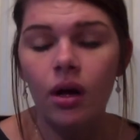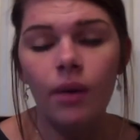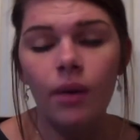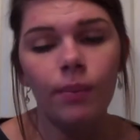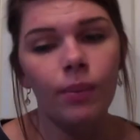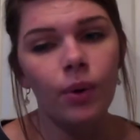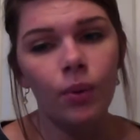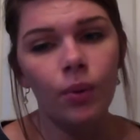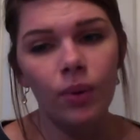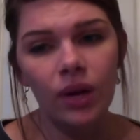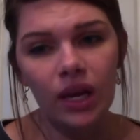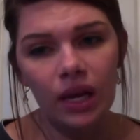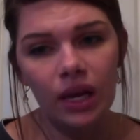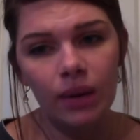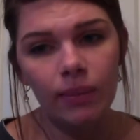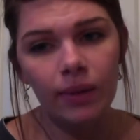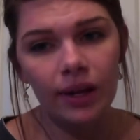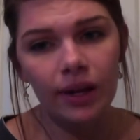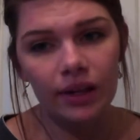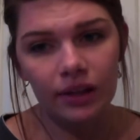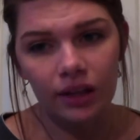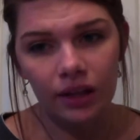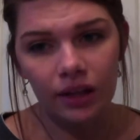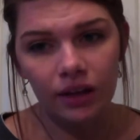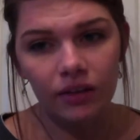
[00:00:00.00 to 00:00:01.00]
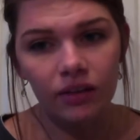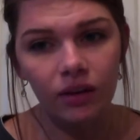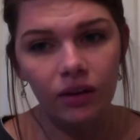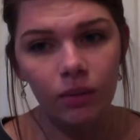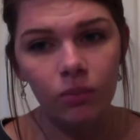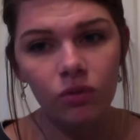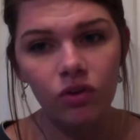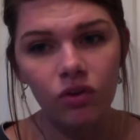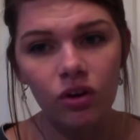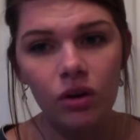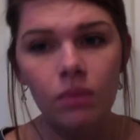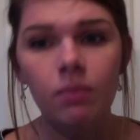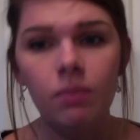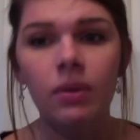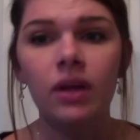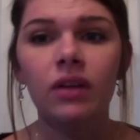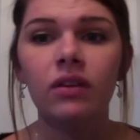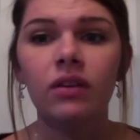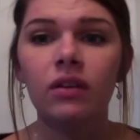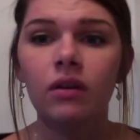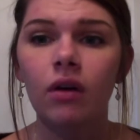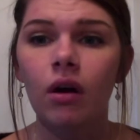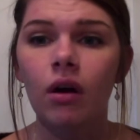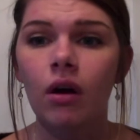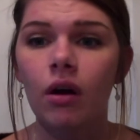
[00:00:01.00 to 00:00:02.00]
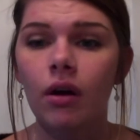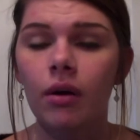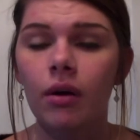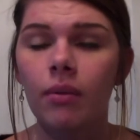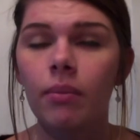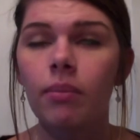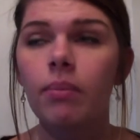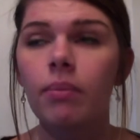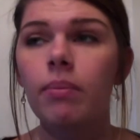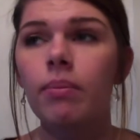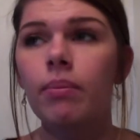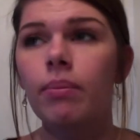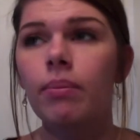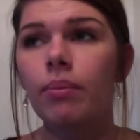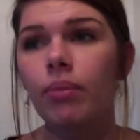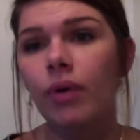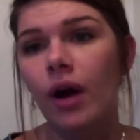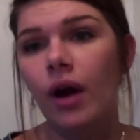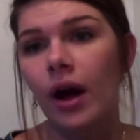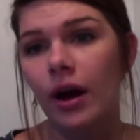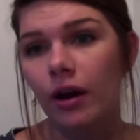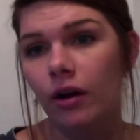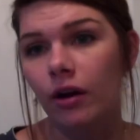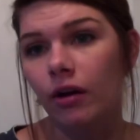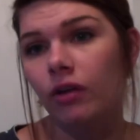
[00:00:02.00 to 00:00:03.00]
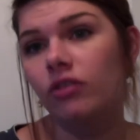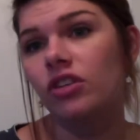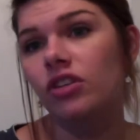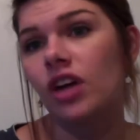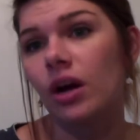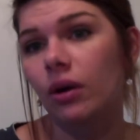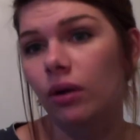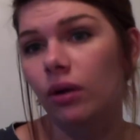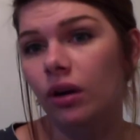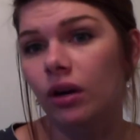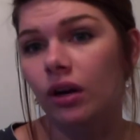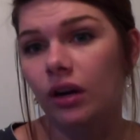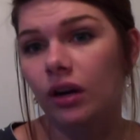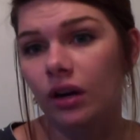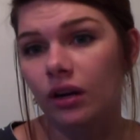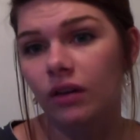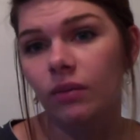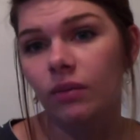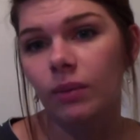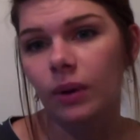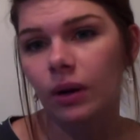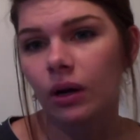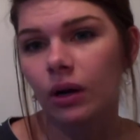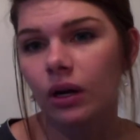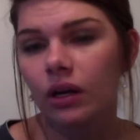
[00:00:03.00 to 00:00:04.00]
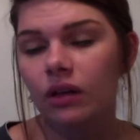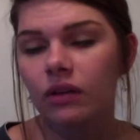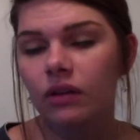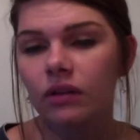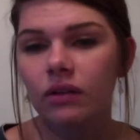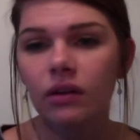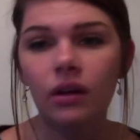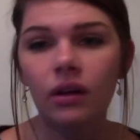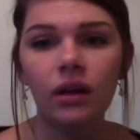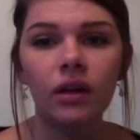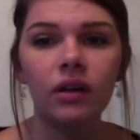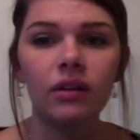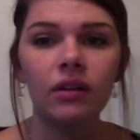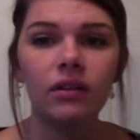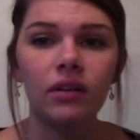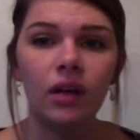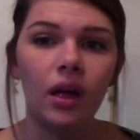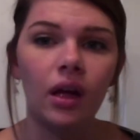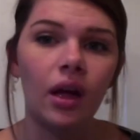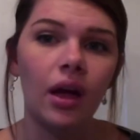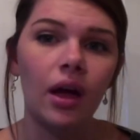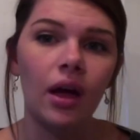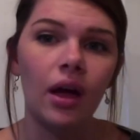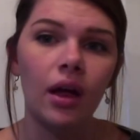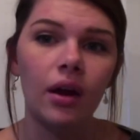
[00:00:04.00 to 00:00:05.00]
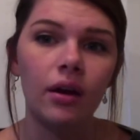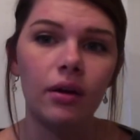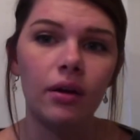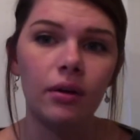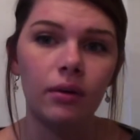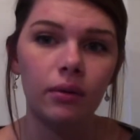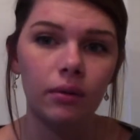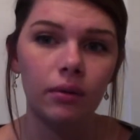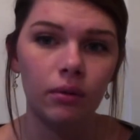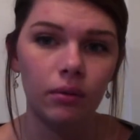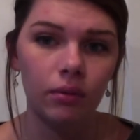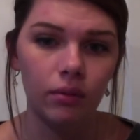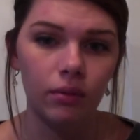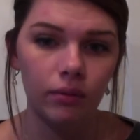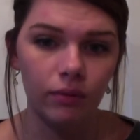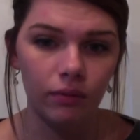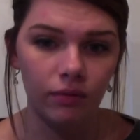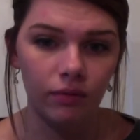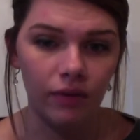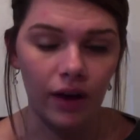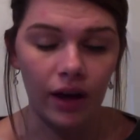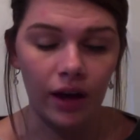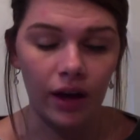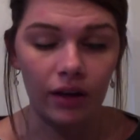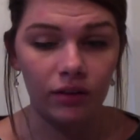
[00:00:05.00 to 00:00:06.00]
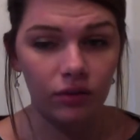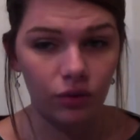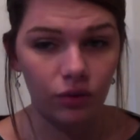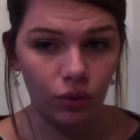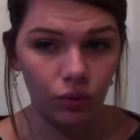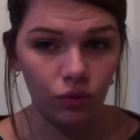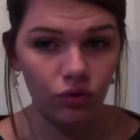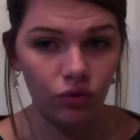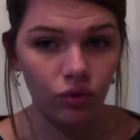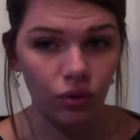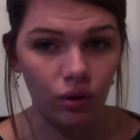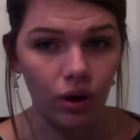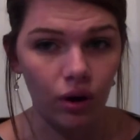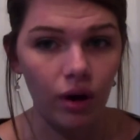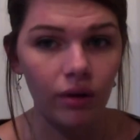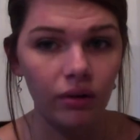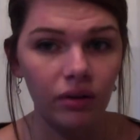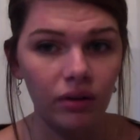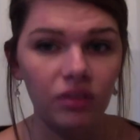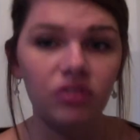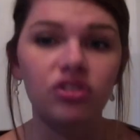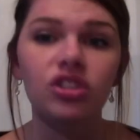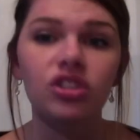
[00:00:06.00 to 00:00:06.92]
but we can make the assumption based on prior childhood experiences and vast social knowledge